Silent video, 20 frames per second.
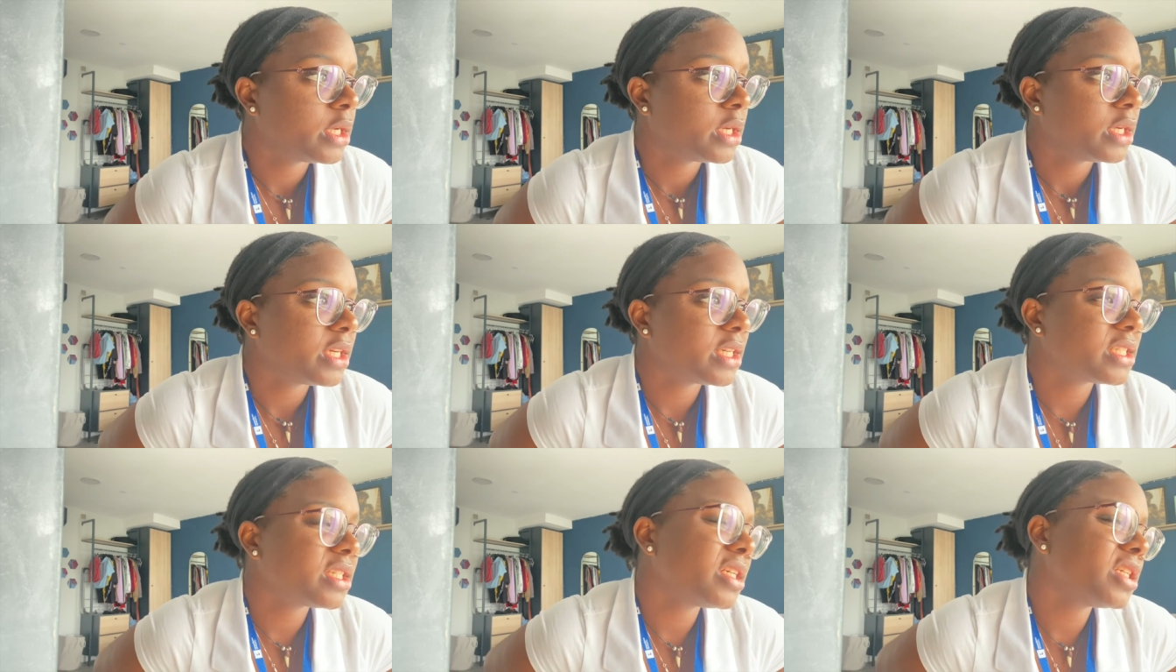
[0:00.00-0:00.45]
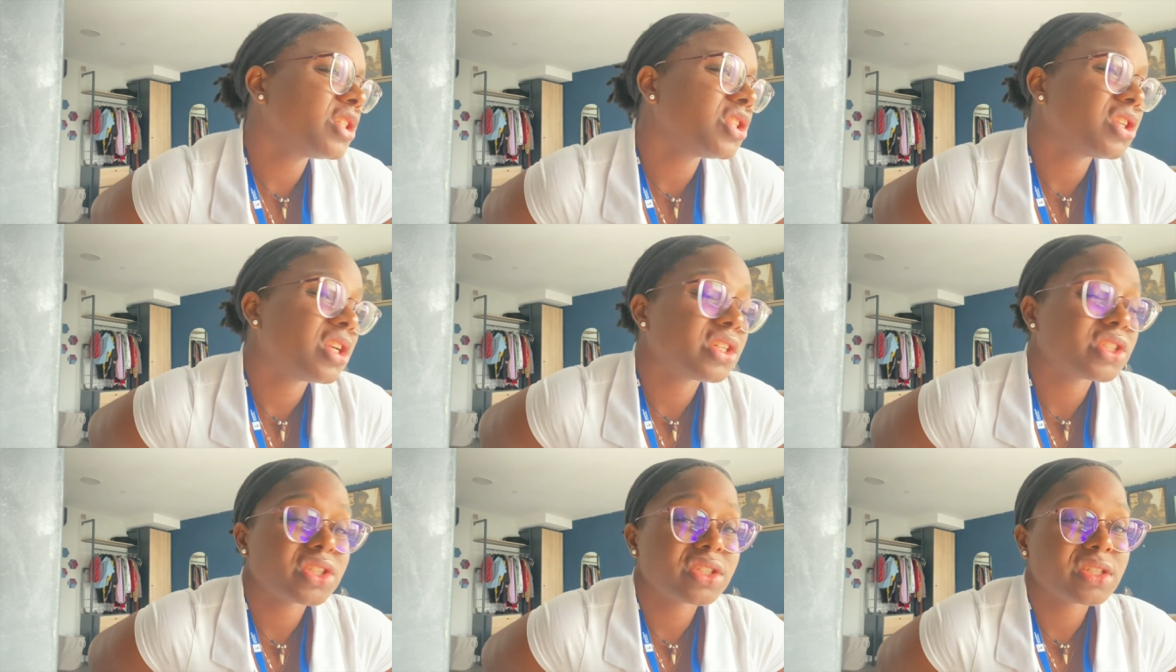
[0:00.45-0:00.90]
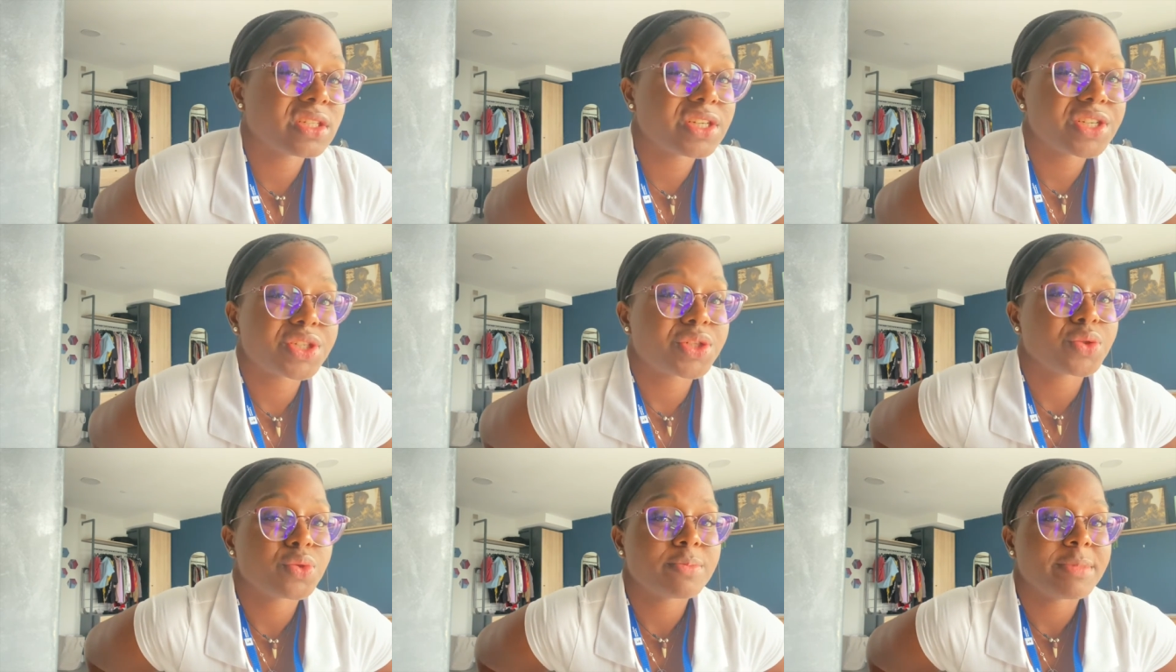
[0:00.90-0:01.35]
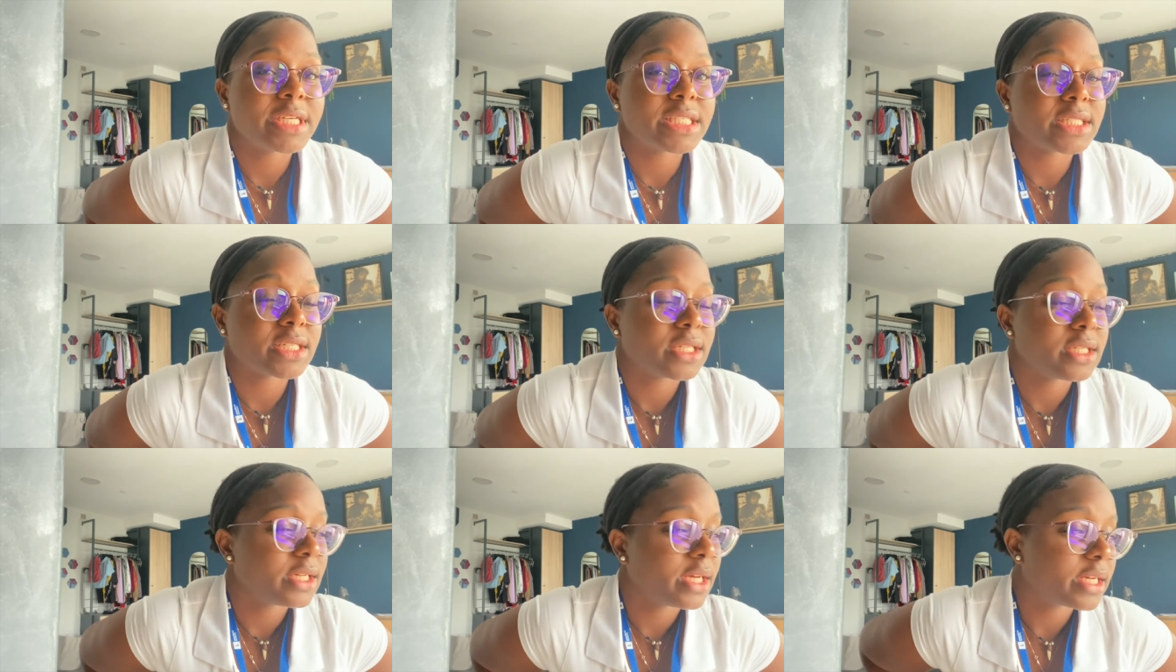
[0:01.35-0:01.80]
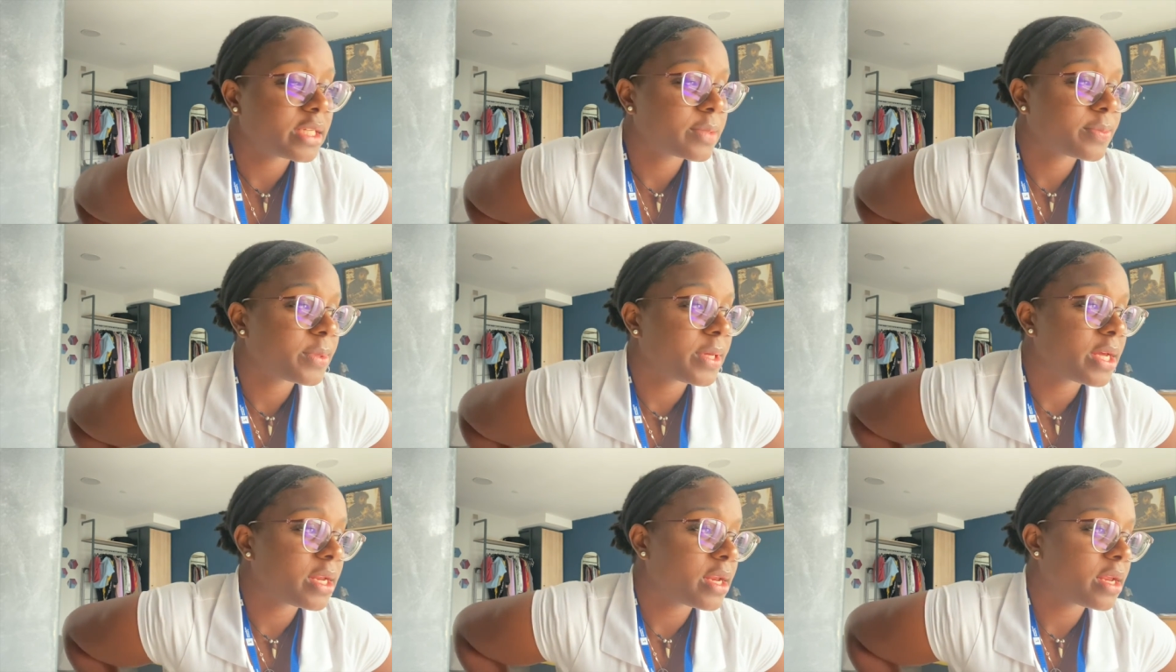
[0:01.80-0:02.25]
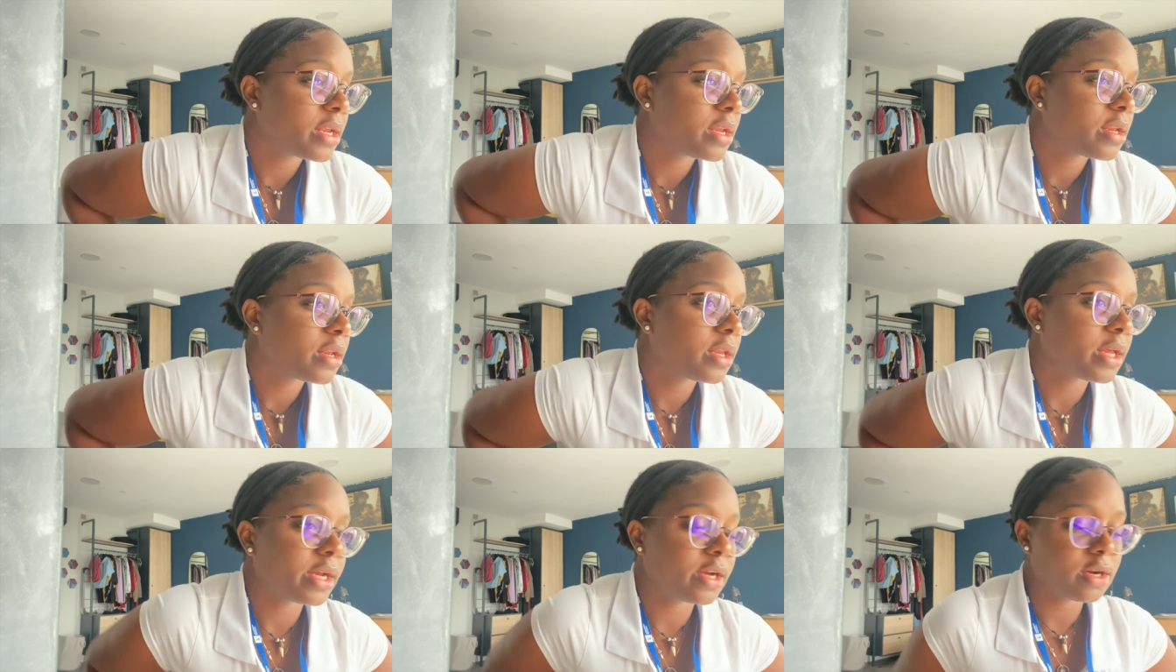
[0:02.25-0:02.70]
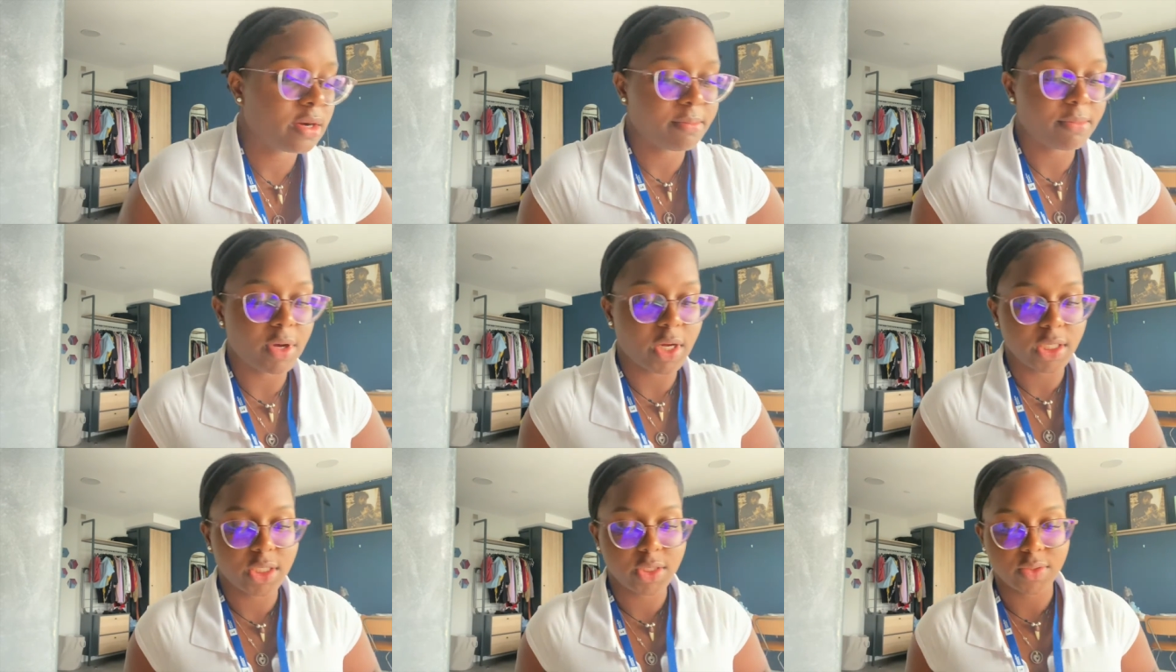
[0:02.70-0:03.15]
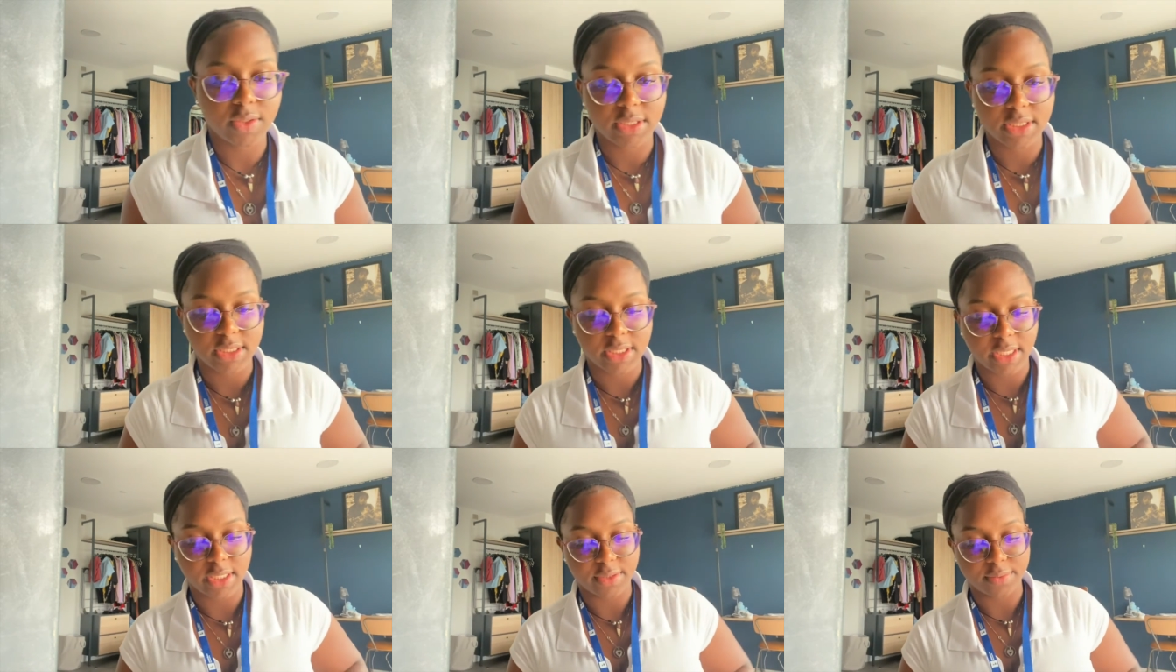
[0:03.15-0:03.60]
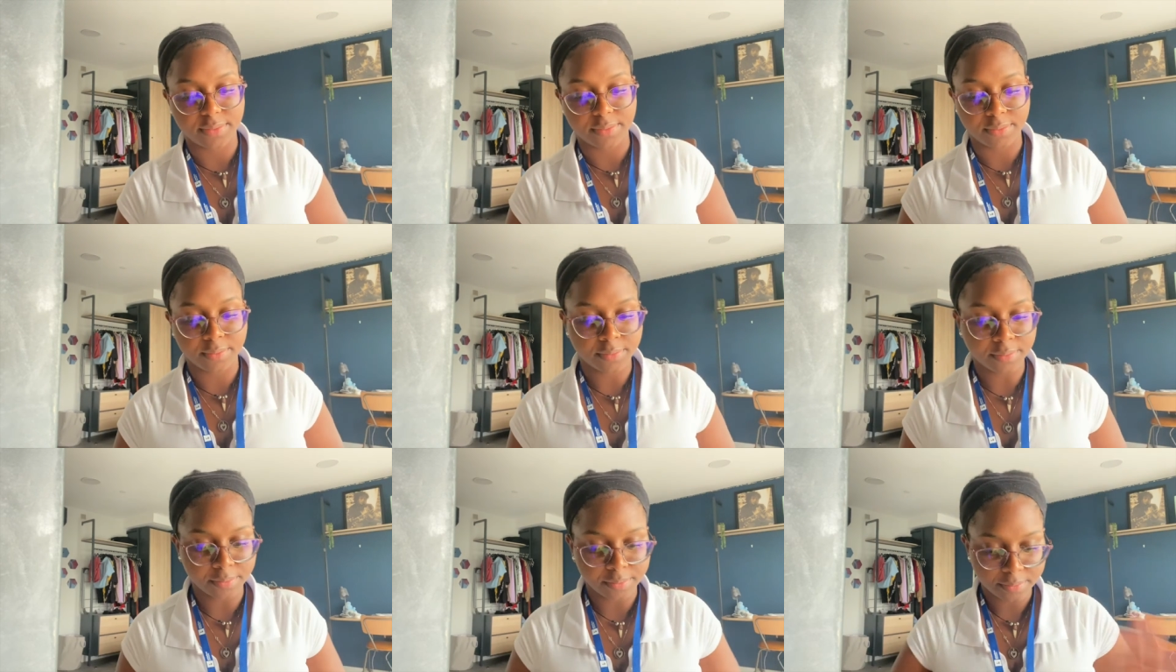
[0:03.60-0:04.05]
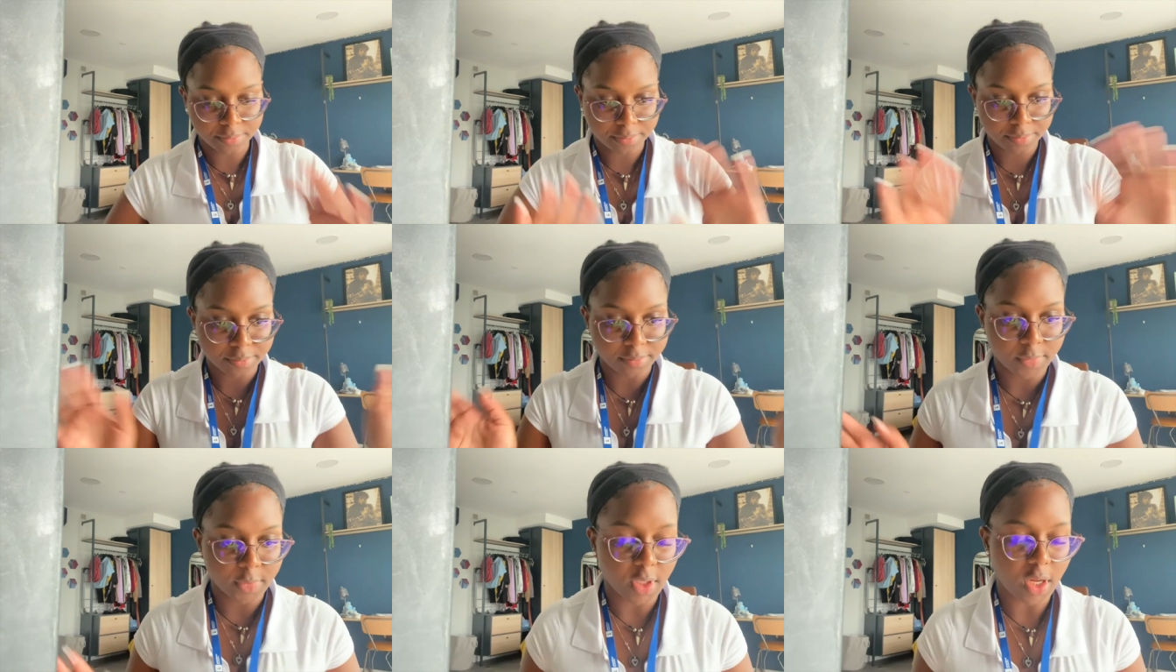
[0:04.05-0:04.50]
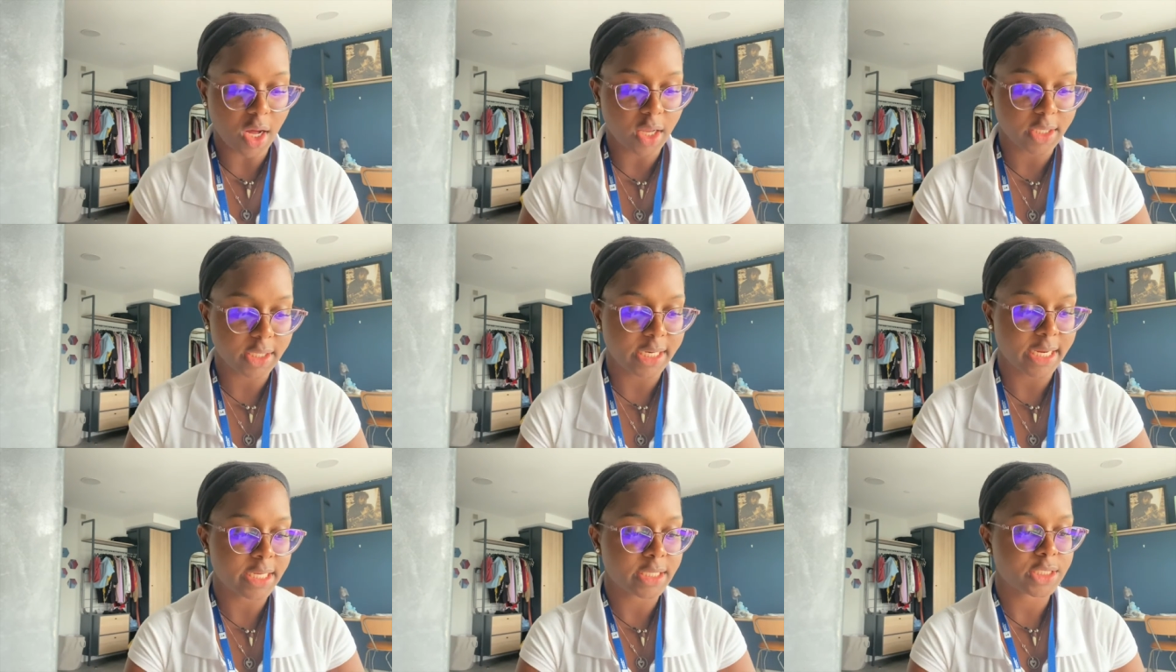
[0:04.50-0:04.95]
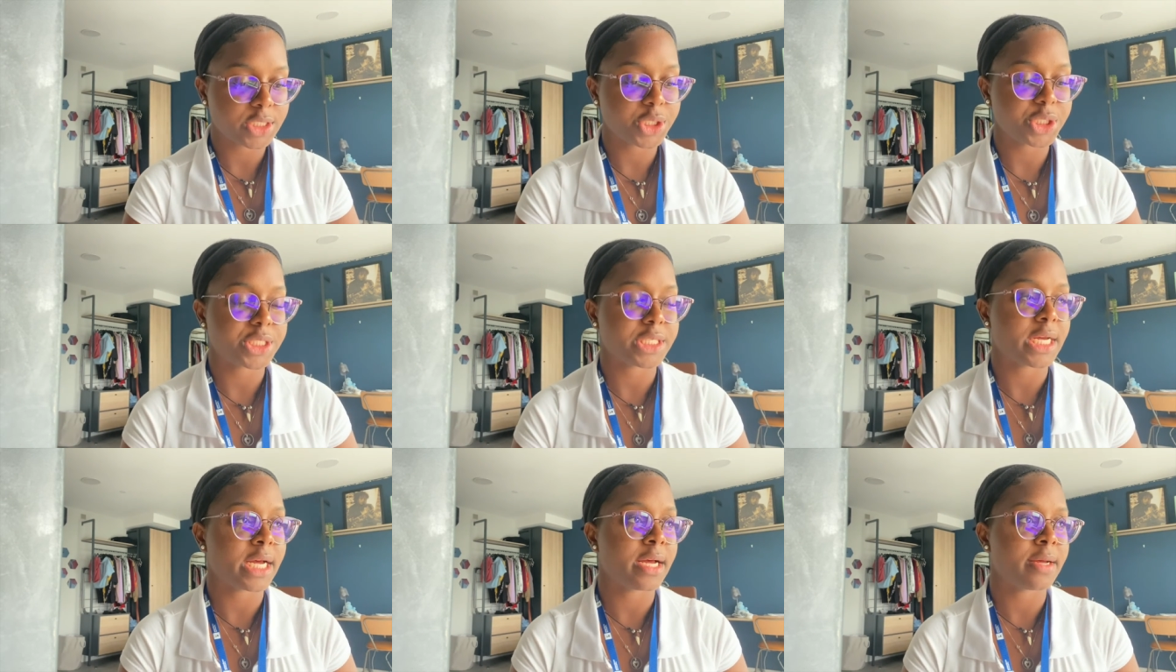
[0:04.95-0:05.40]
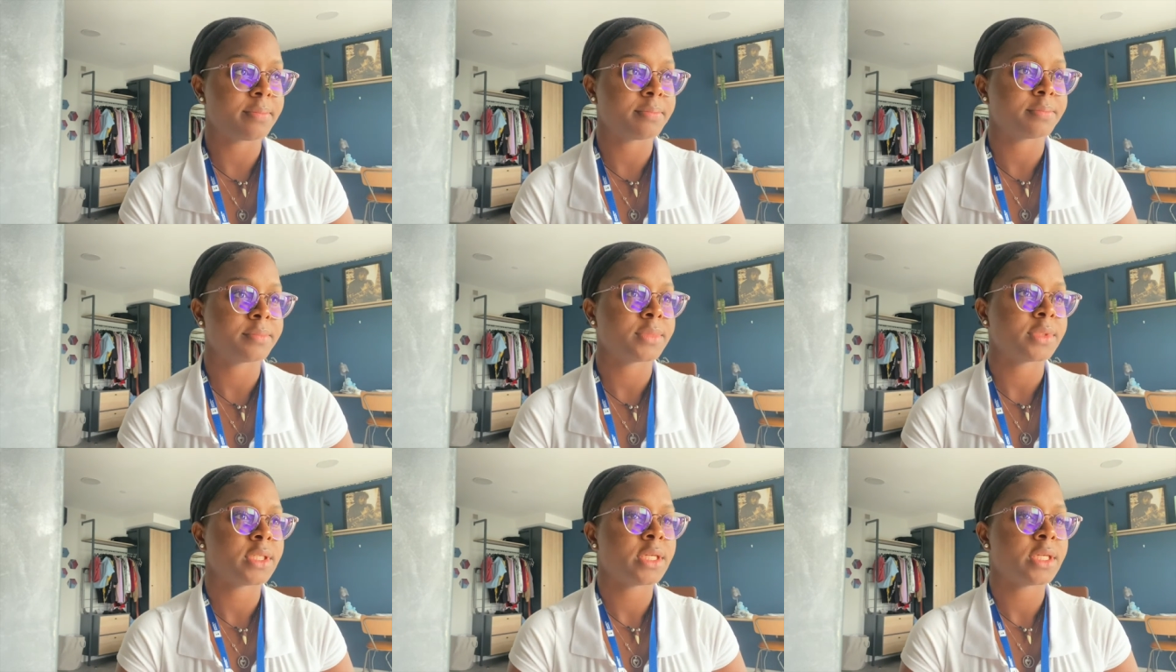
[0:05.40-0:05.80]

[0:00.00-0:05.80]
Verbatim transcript: there's an introduction to year two basically explaining like our modules and all of that shazam